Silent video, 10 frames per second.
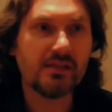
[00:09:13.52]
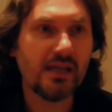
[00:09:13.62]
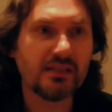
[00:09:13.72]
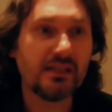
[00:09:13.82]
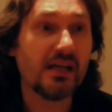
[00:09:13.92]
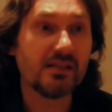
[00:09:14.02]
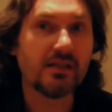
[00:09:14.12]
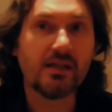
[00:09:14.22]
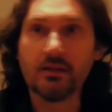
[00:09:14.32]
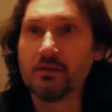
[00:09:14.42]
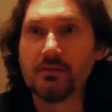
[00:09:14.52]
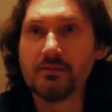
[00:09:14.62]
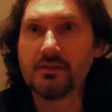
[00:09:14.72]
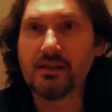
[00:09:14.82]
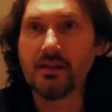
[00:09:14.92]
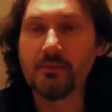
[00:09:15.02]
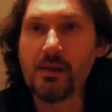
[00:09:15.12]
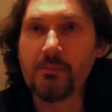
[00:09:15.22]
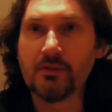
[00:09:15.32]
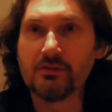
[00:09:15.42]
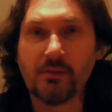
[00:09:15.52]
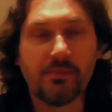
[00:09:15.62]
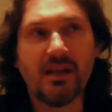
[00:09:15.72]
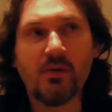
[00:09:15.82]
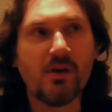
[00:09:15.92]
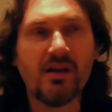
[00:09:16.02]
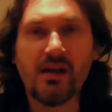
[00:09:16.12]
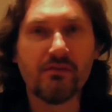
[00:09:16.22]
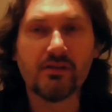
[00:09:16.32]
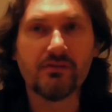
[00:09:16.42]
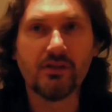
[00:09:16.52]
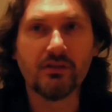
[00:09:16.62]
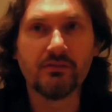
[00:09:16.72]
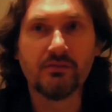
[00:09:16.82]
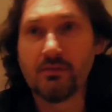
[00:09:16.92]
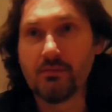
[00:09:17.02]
essentially has to kill to kill people, something he would never have done